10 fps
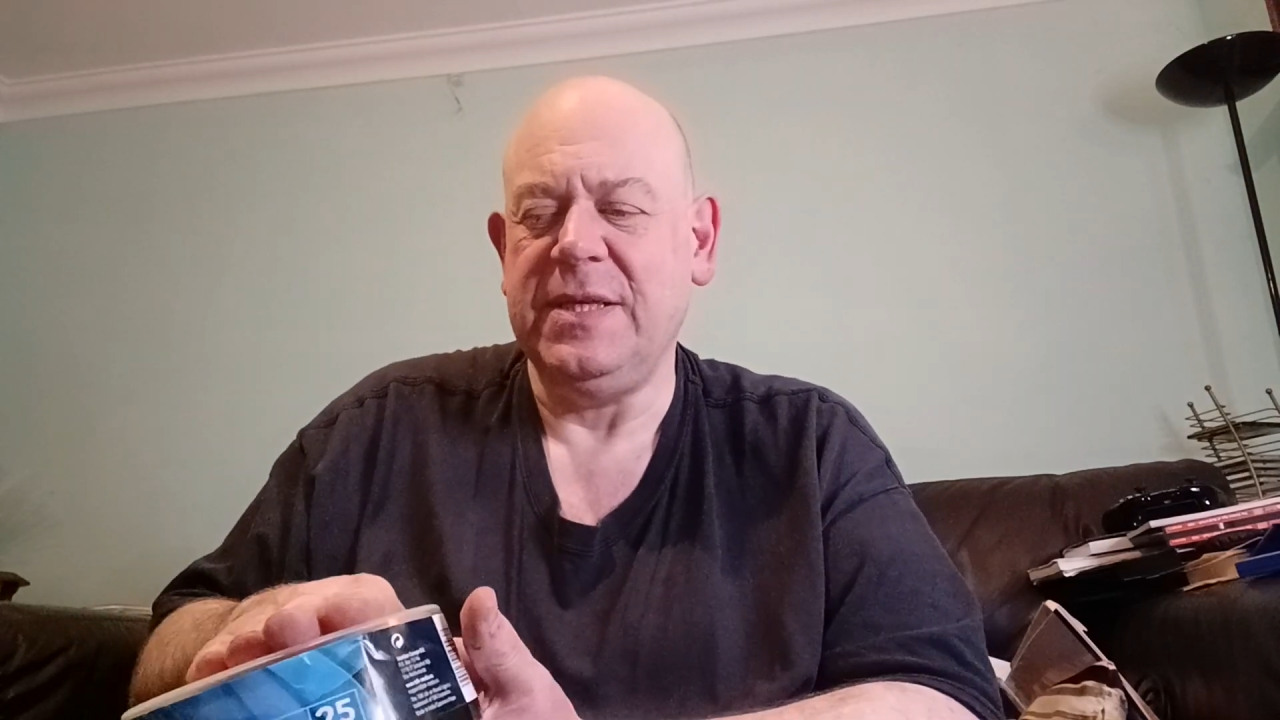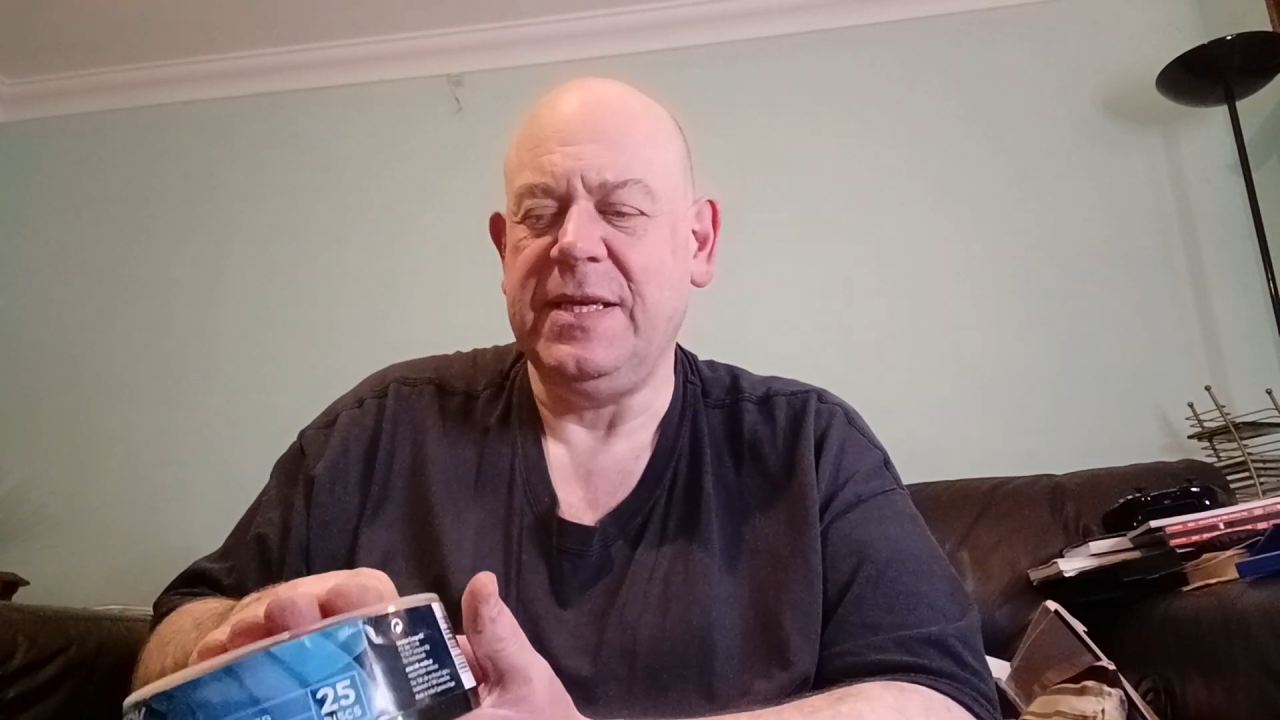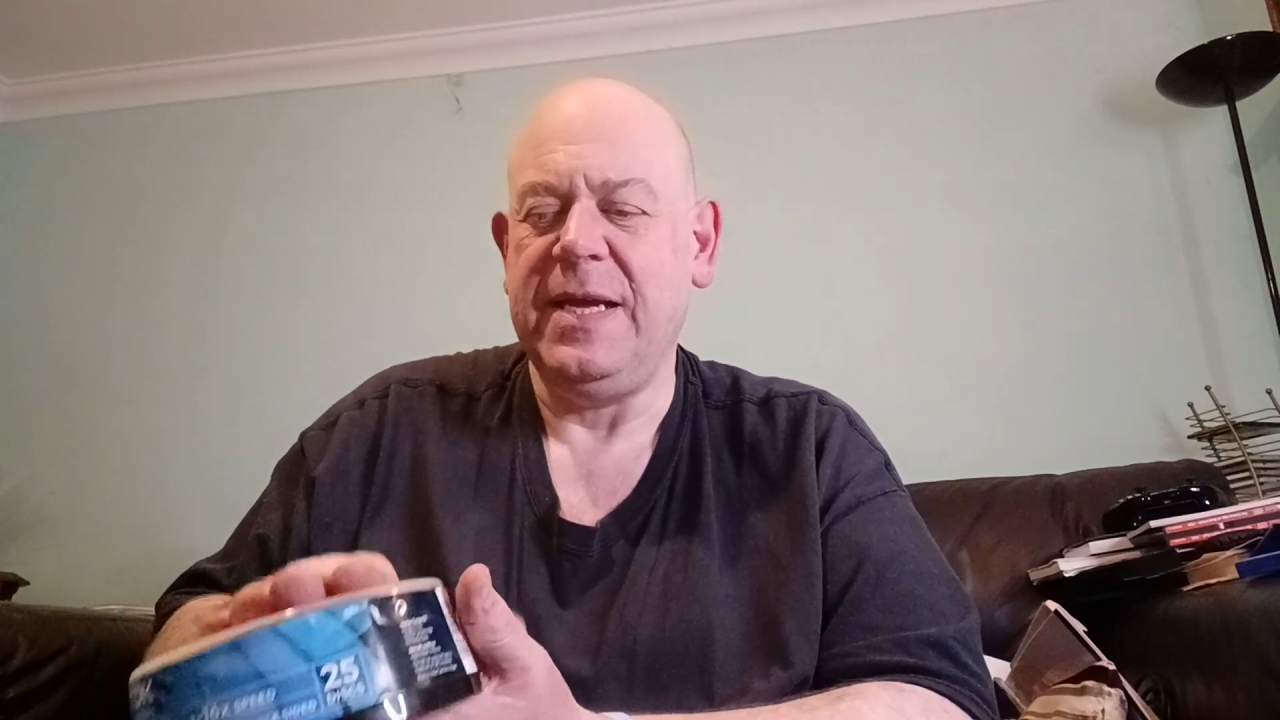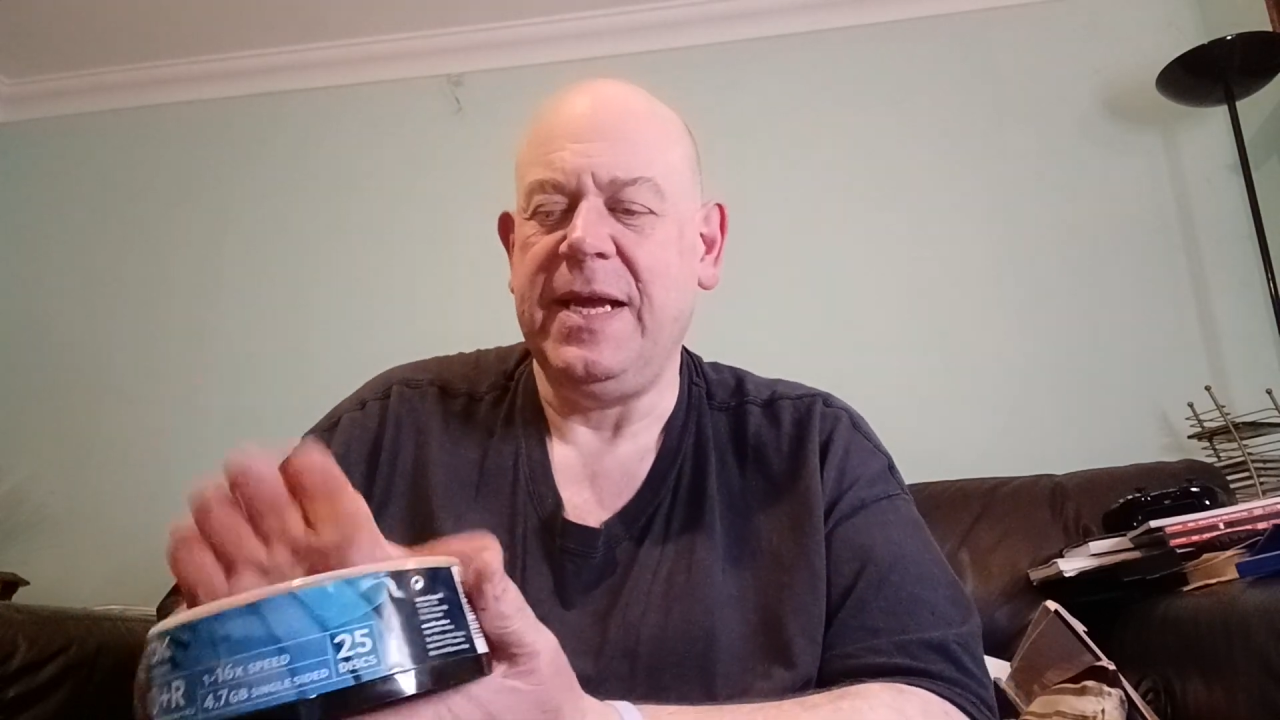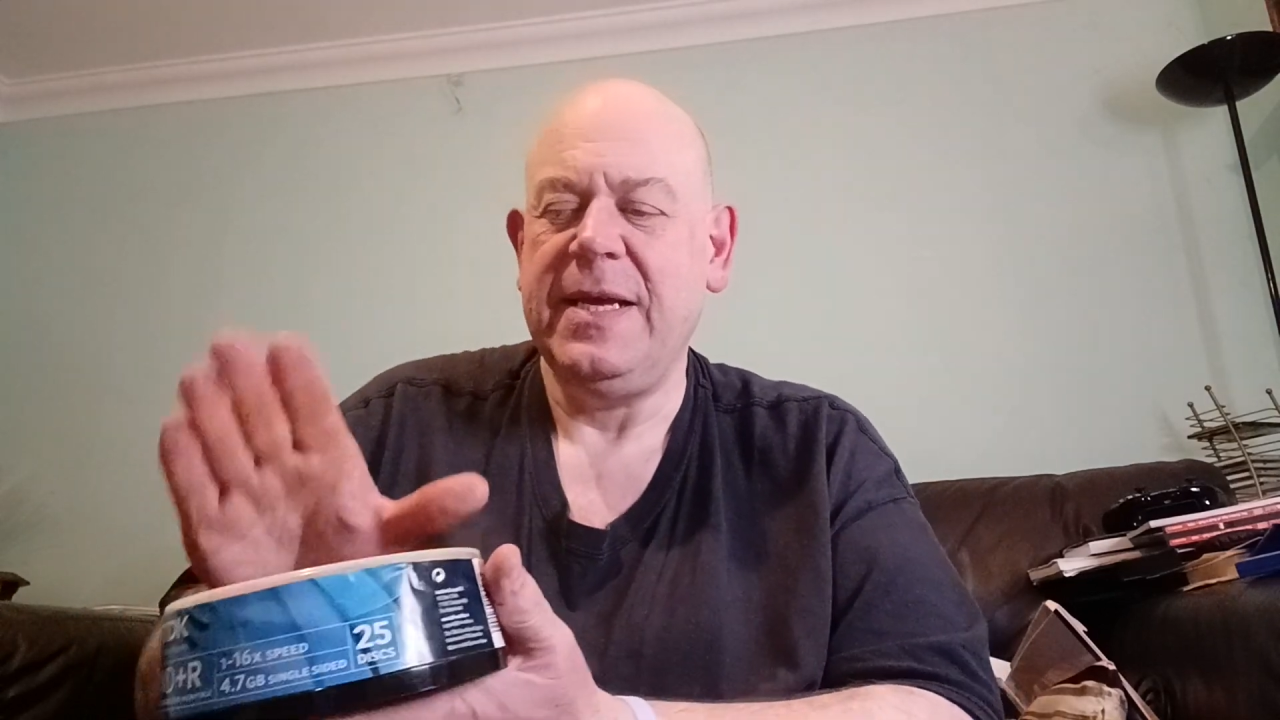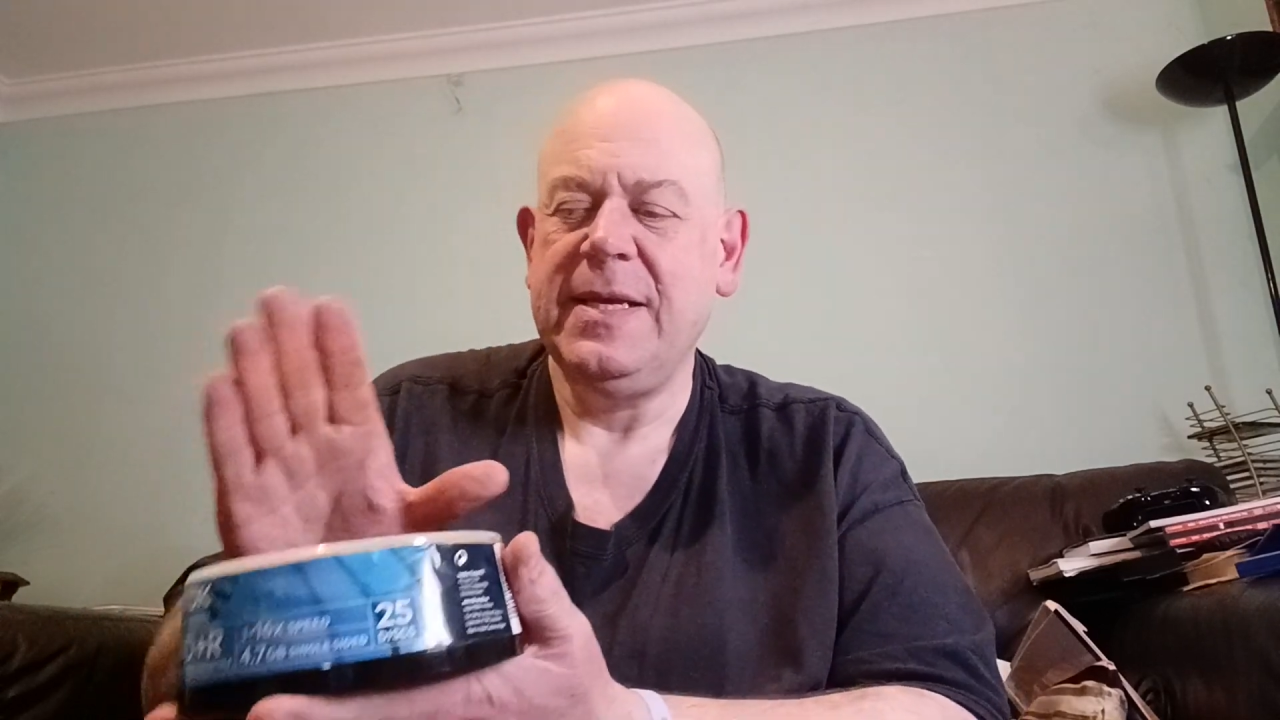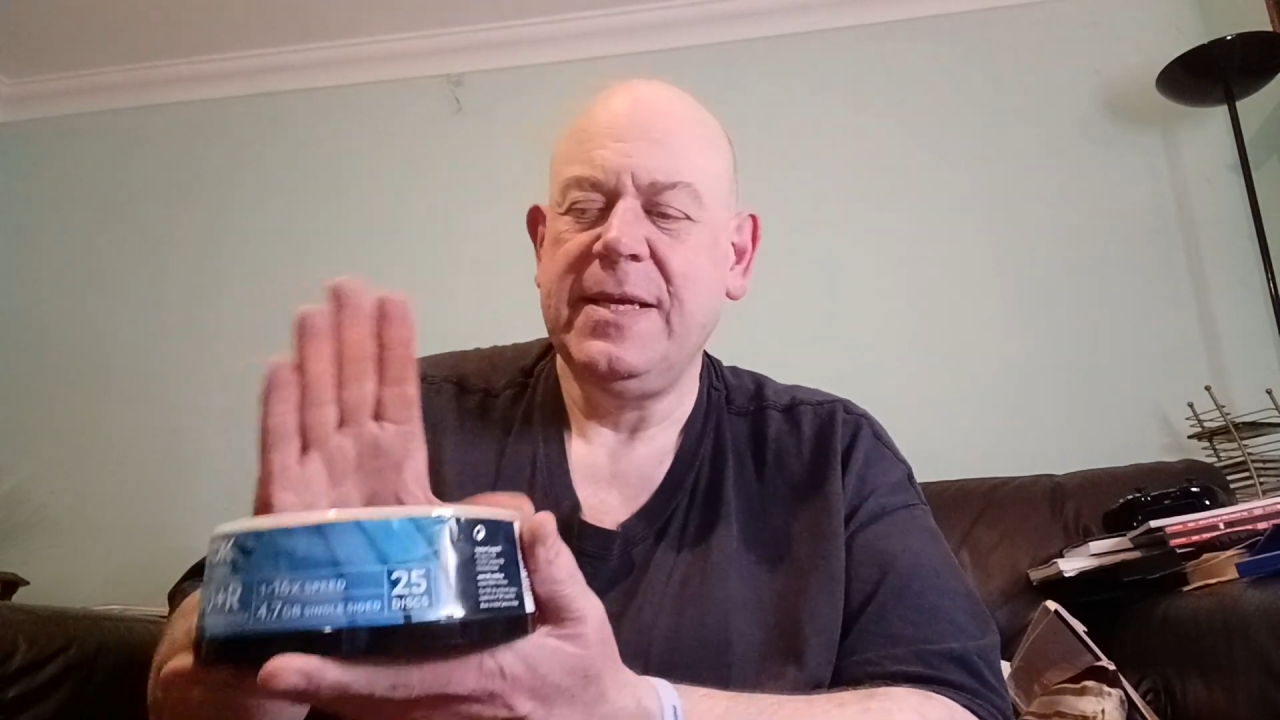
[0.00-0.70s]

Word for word: in there.